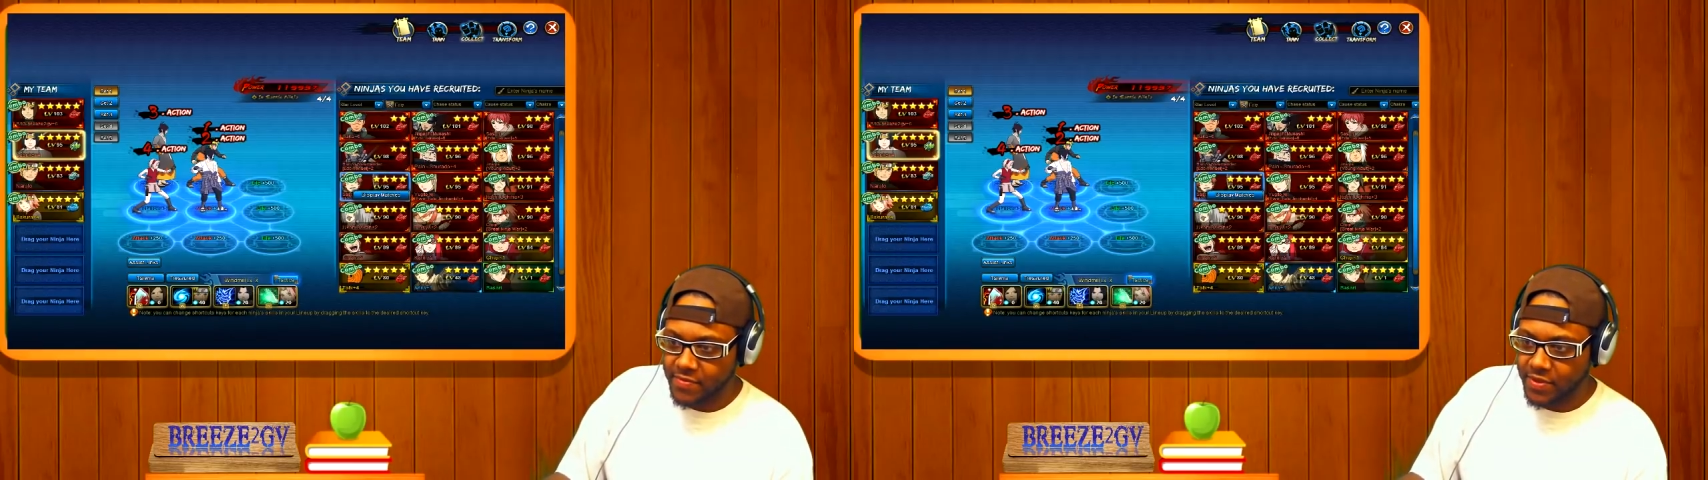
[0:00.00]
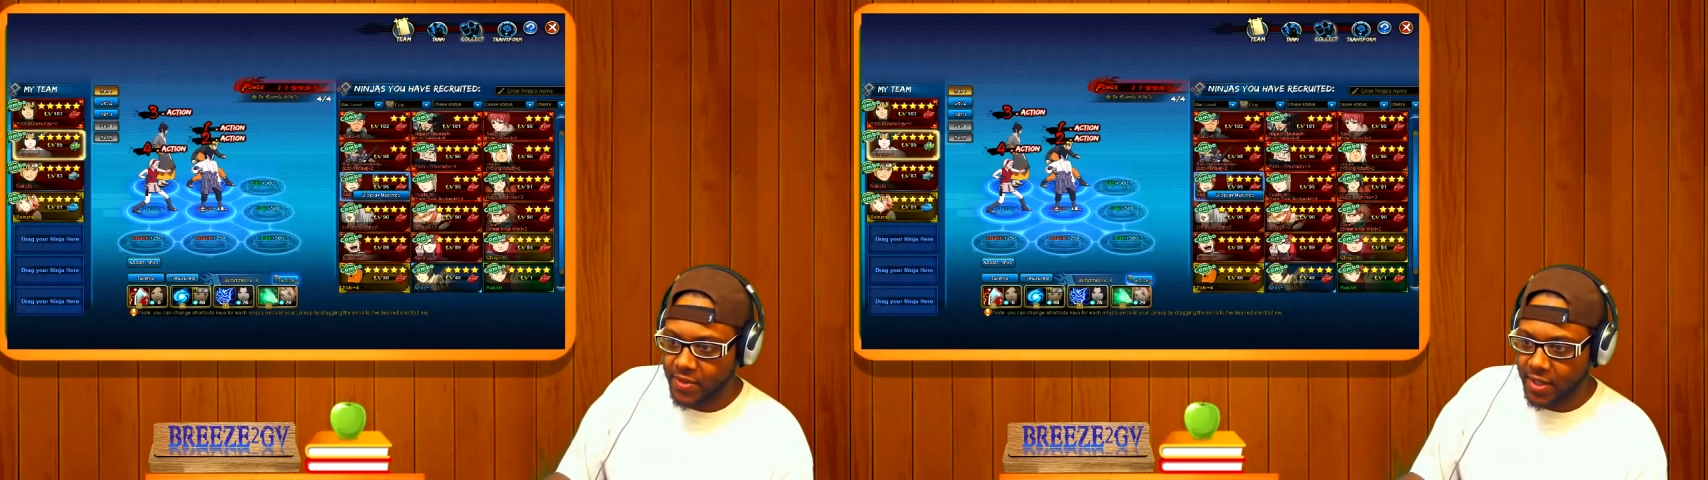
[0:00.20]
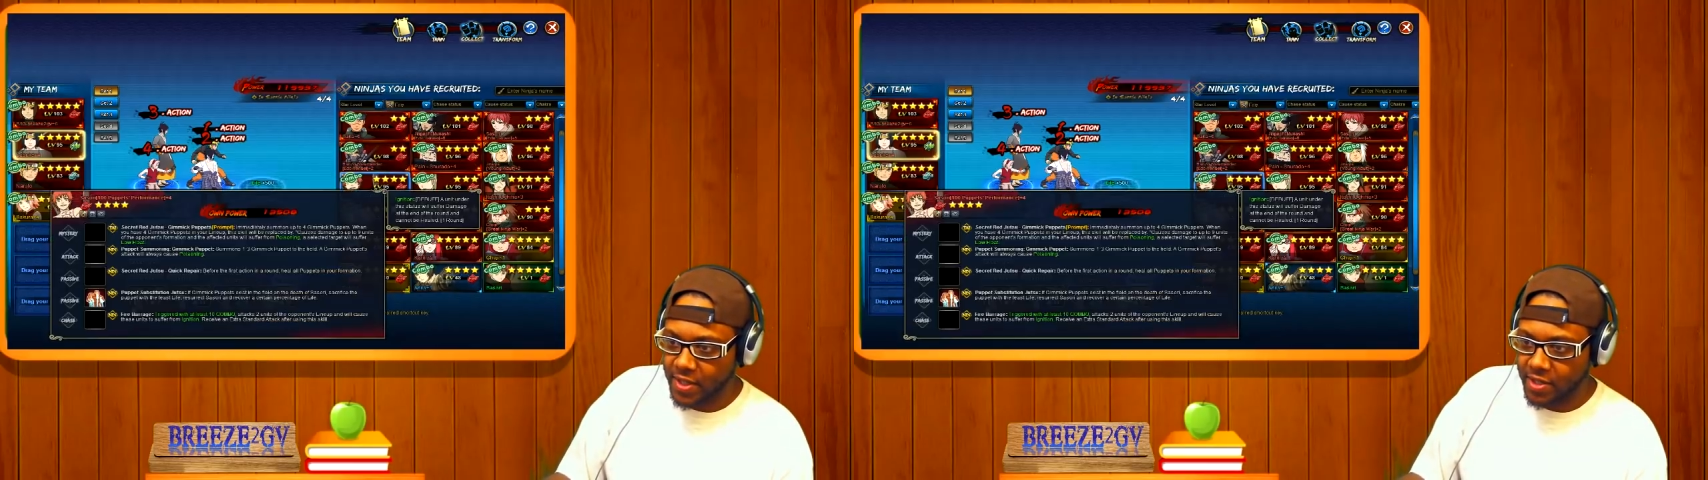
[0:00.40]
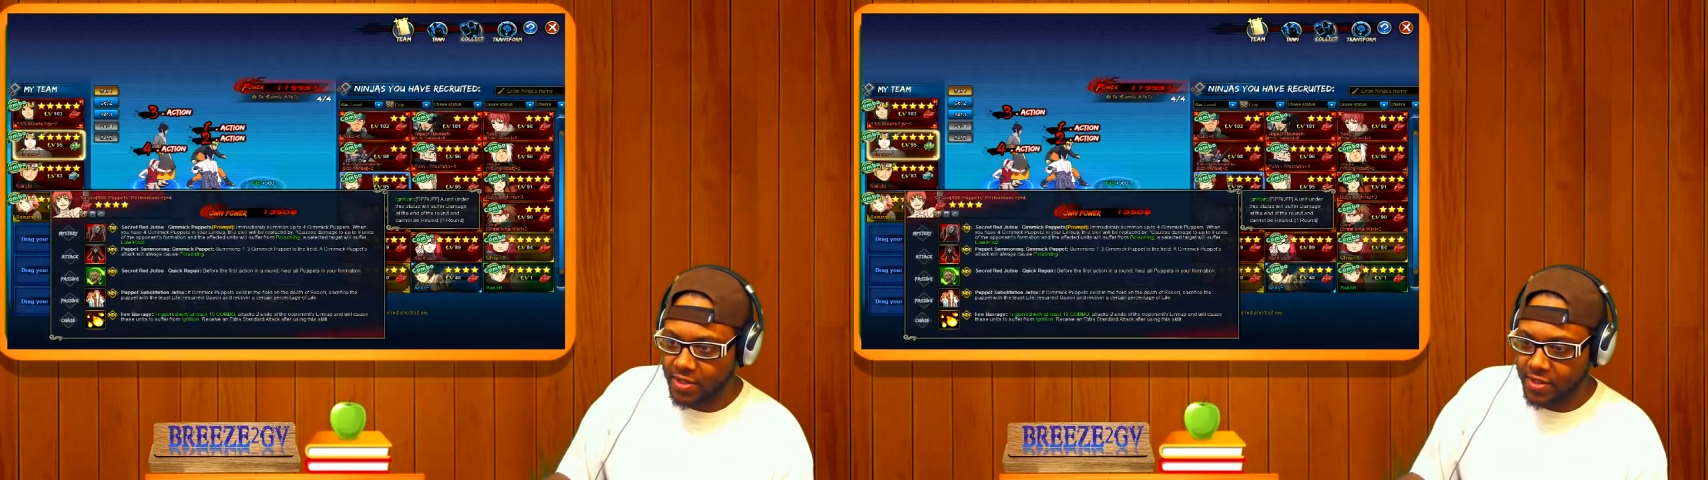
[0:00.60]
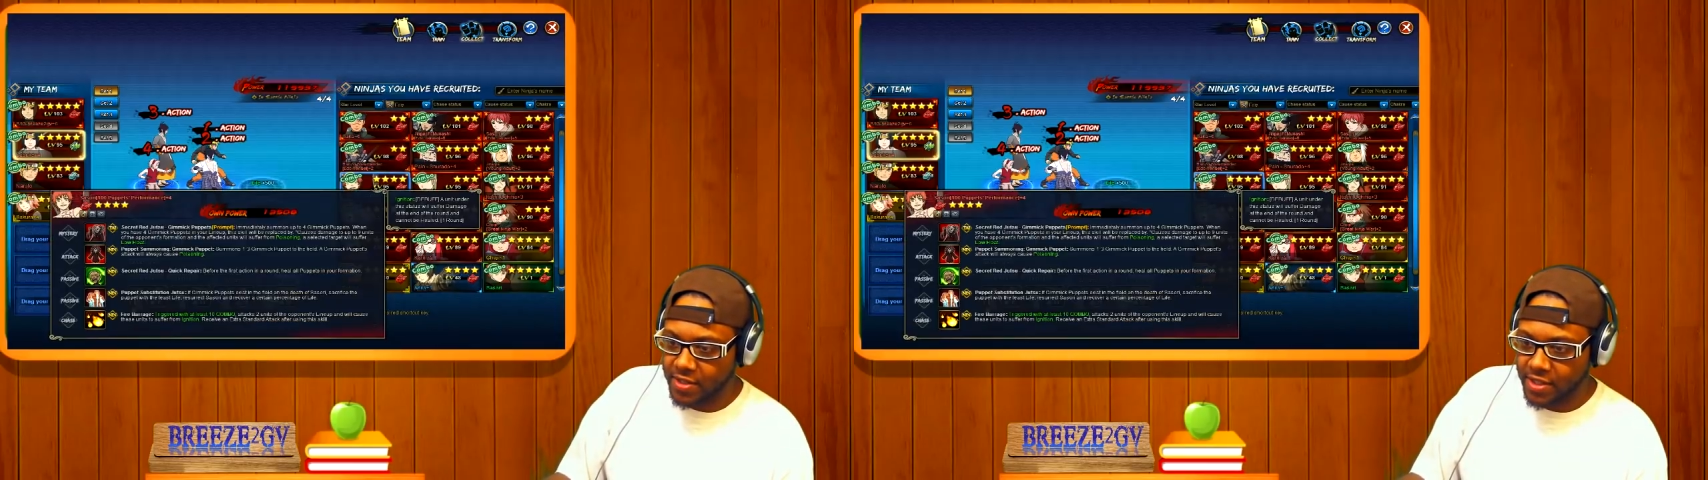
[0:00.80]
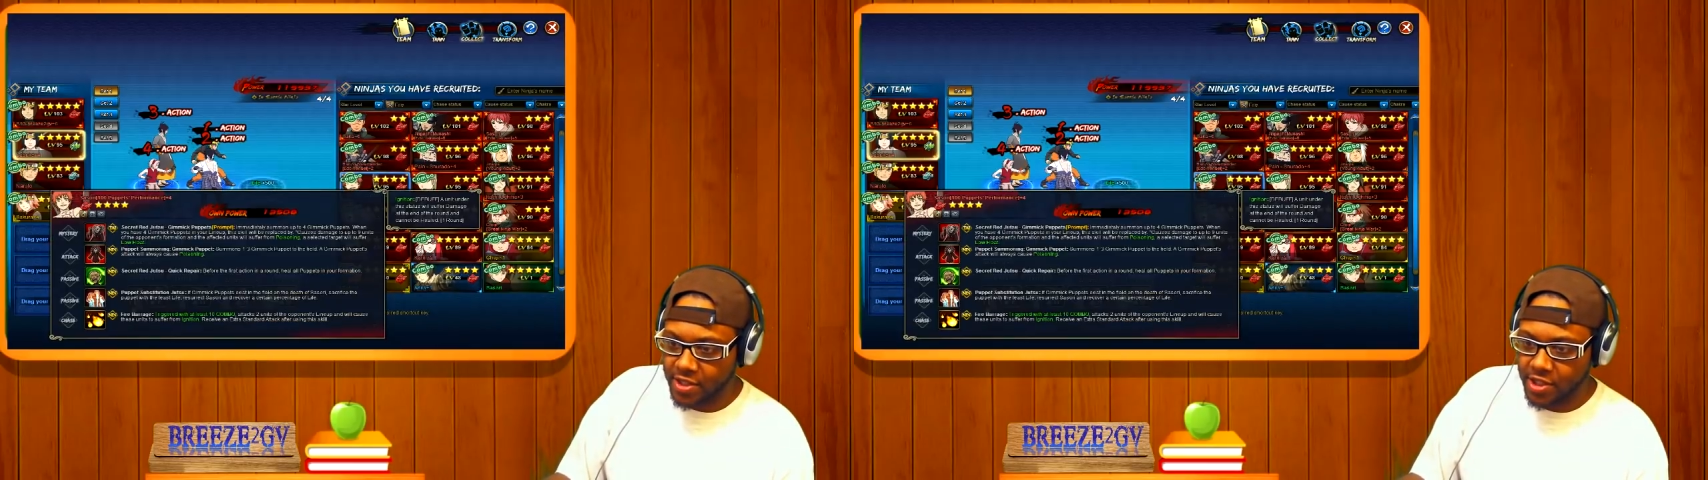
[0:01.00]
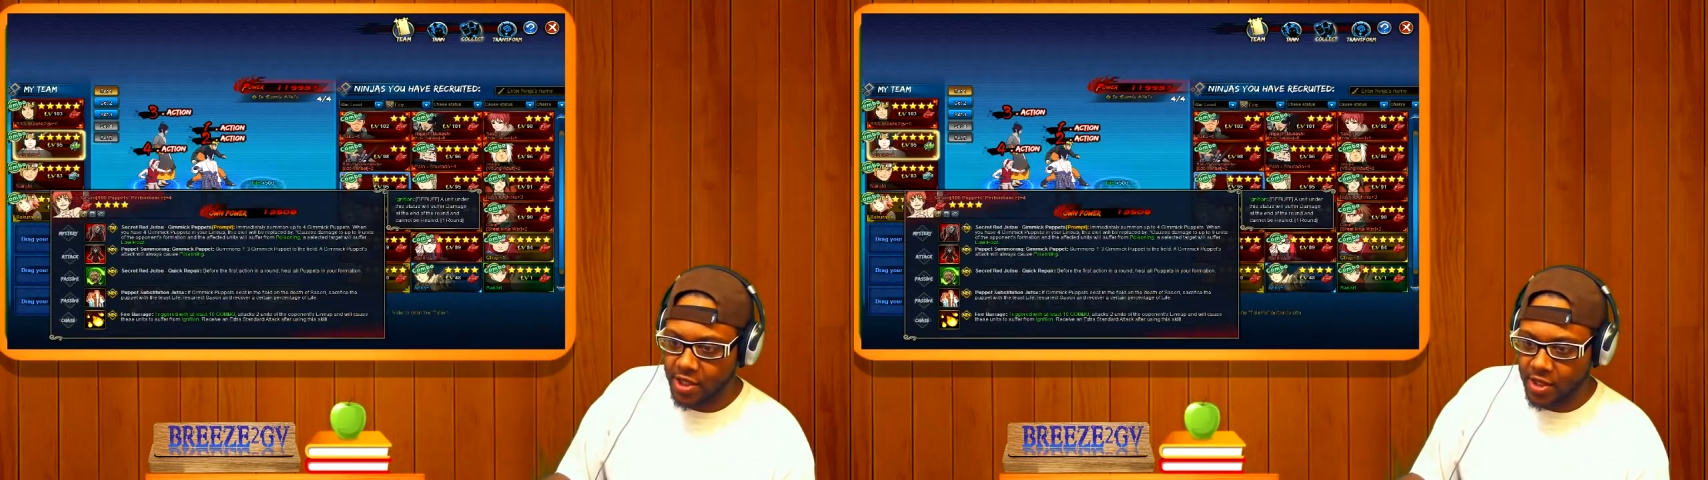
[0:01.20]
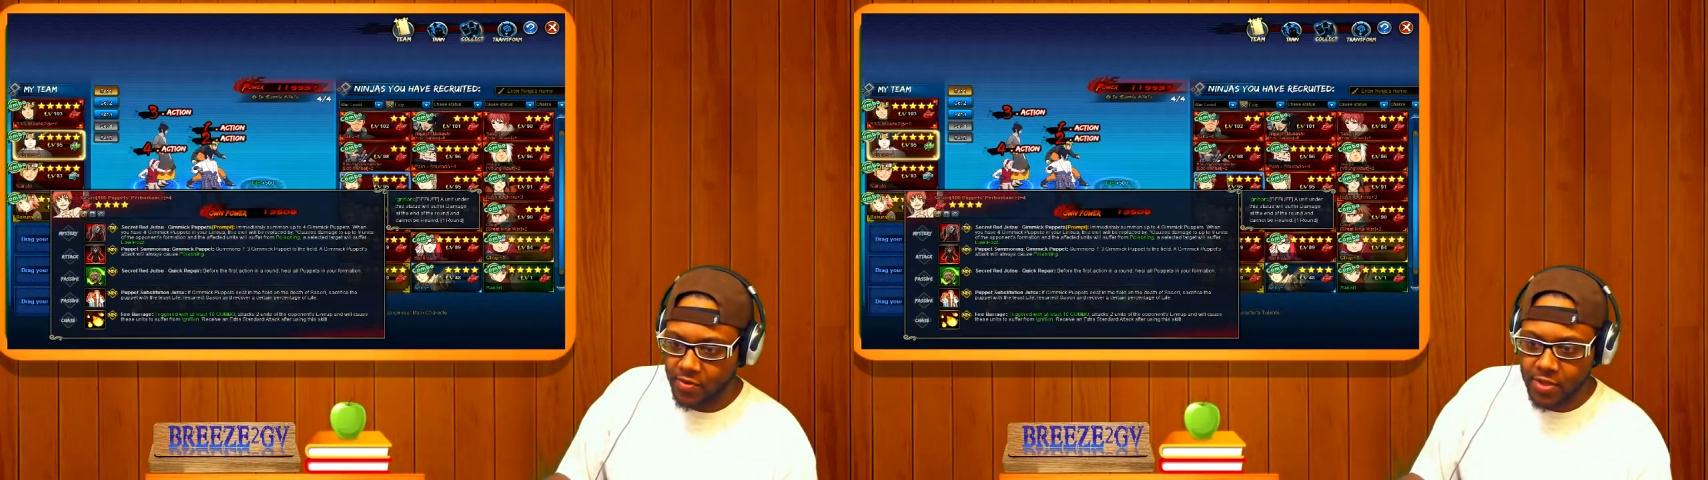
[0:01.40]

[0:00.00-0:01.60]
There's 10